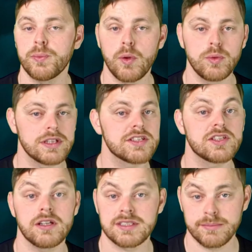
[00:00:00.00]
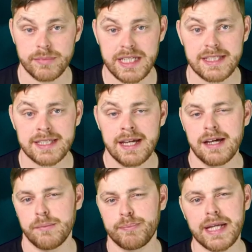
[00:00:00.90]
the couple would decide to meet
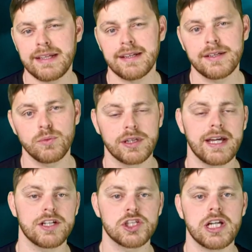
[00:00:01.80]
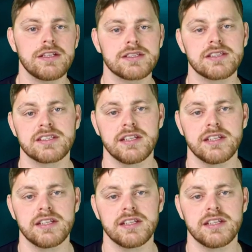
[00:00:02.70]
and Bennylyn would get a chance